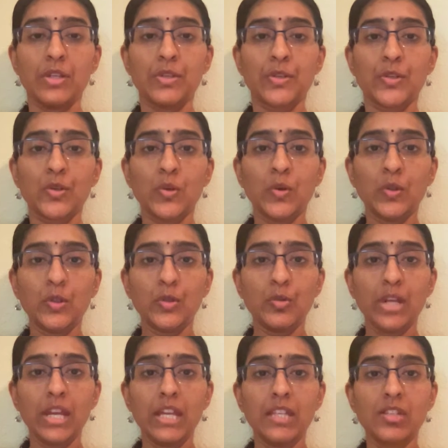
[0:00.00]
So
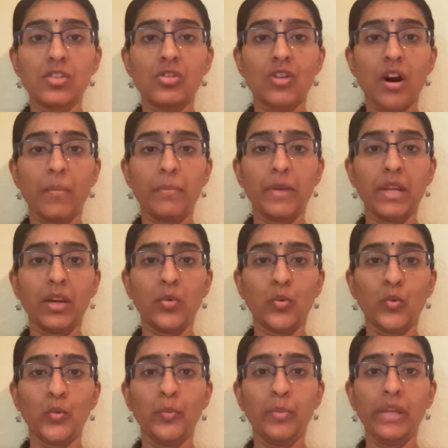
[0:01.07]
today's topic
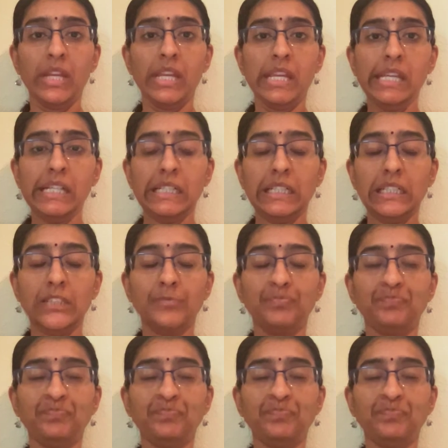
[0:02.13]
would be uh,